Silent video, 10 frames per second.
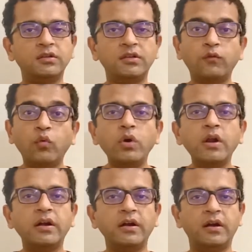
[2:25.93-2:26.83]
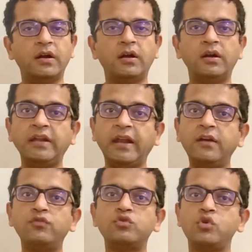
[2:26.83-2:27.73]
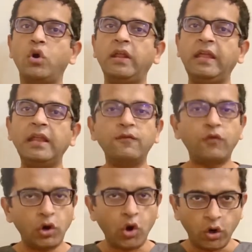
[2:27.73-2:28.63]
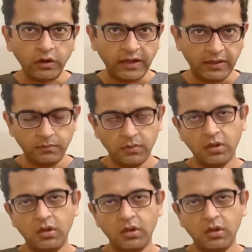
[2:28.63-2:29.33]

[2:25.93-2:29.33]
the wound tends to not heal for a long time.